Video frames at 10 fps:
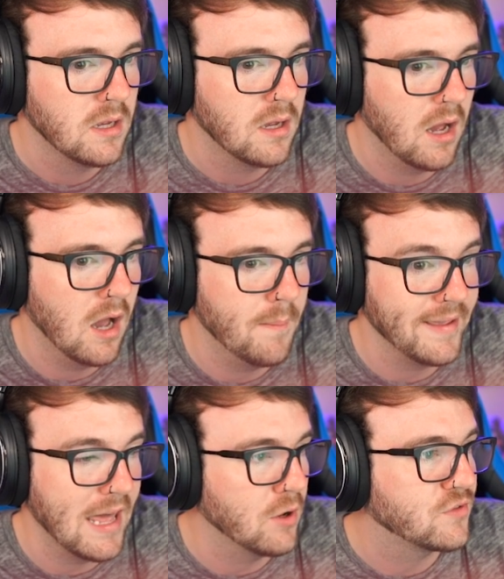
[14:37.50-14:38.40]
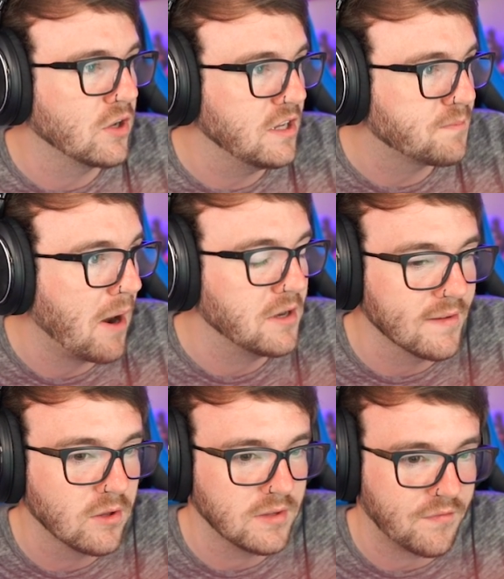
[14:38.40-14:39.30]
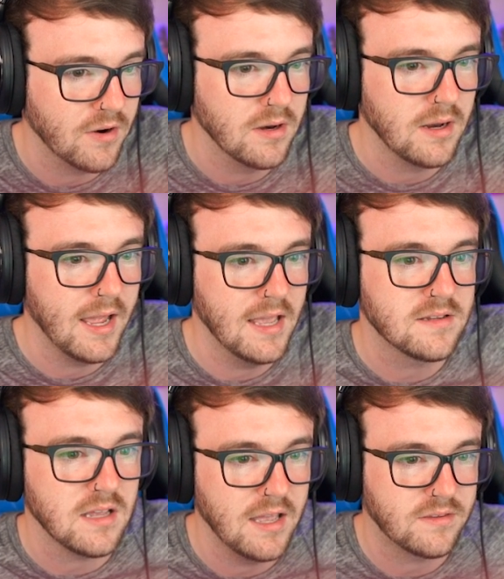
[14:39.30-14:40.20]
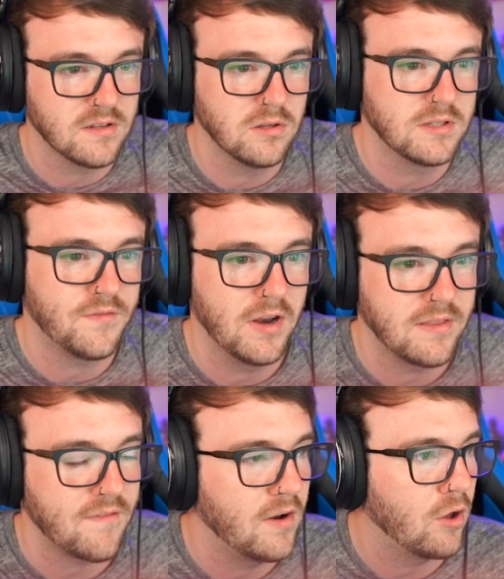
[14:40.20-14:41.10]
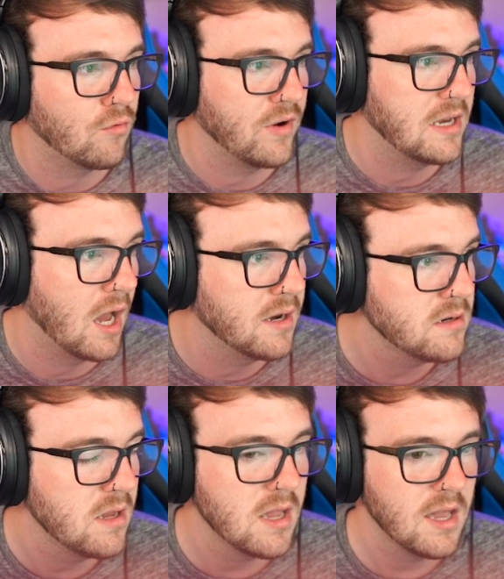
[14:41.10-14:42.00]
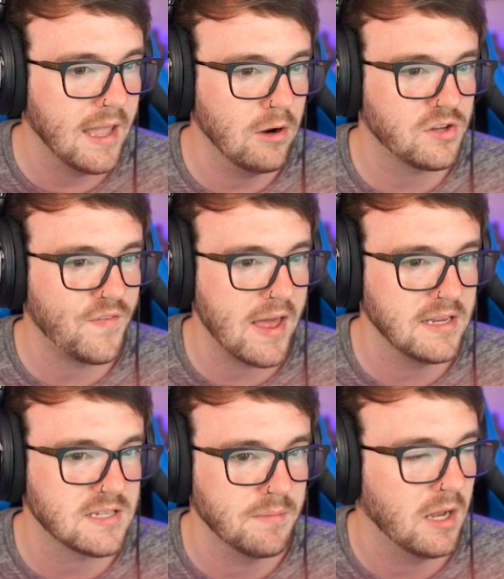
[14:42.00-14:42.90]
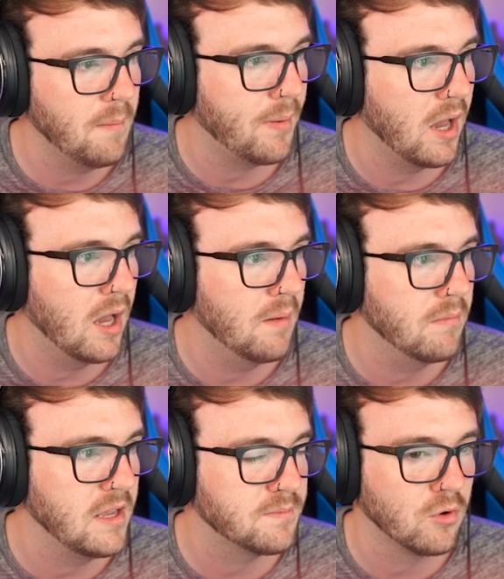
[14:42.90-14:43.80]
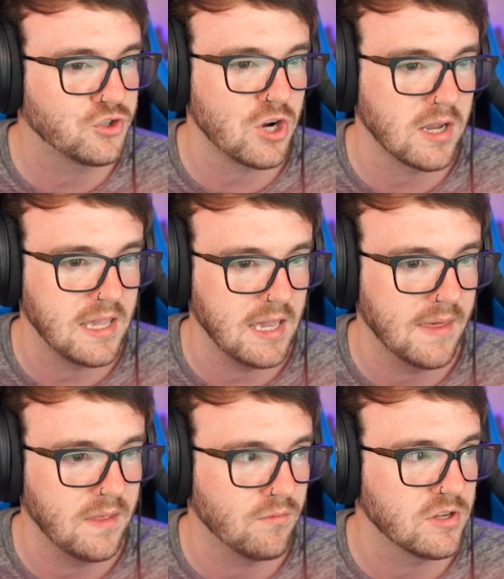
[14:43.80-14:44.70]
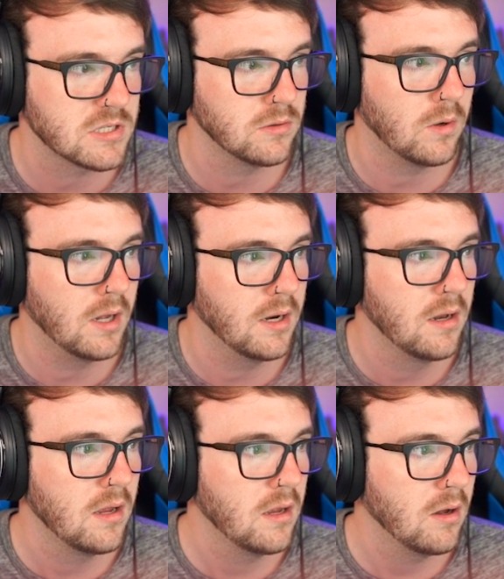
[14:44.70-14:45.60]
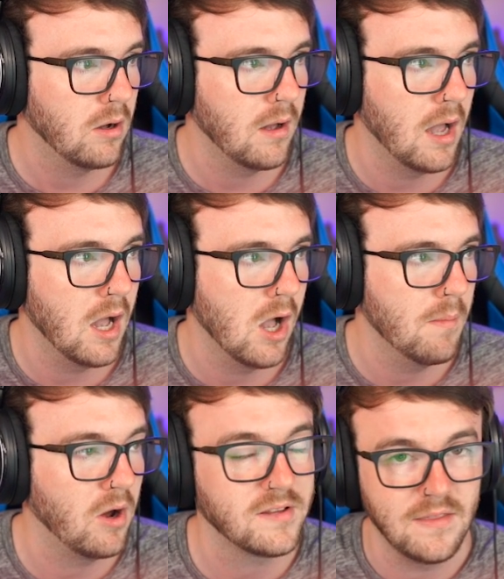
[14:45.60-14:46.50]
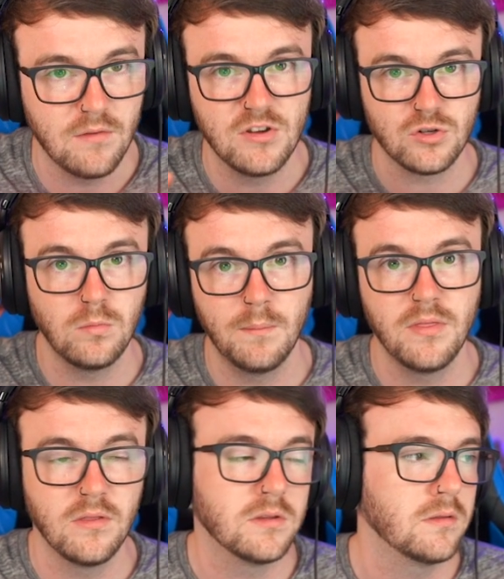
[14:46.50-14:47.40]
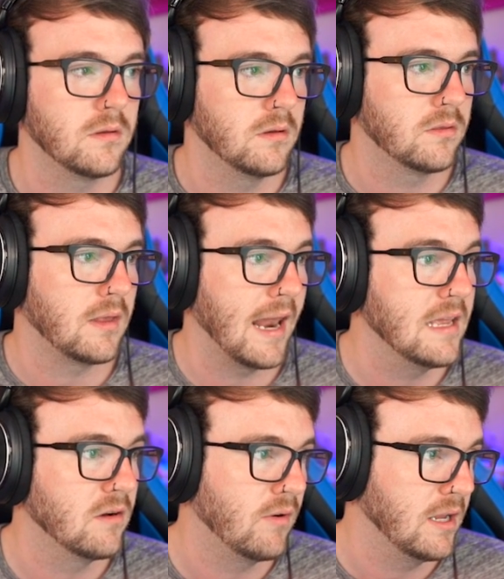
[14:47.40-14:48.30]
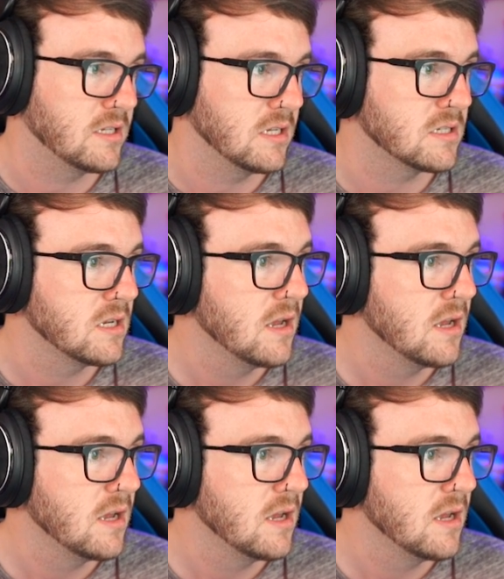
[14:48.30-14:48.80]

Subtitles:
But yeah, no, Stunky's sprite does look different. It does look different. It definitely got redone. It looks fairly similar, but he's more chunky in the original one. I say the original one, but the later releases.